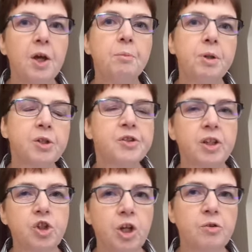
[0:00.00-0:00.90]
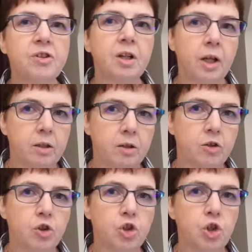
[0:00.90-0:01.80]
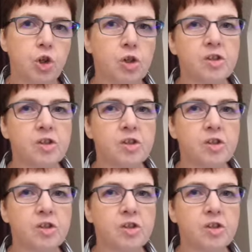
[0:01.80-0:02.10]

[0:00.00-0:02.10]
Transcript: because I chose to lengthen the shirt.